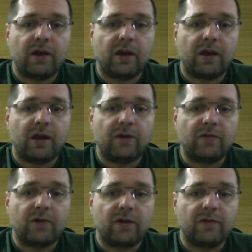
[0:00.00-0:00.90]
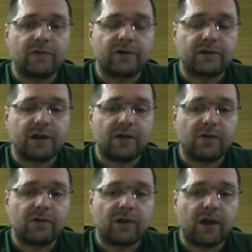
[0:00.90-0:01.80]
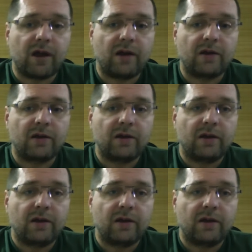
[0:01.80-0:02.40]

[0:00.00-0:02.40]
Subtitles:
and you can use secured client,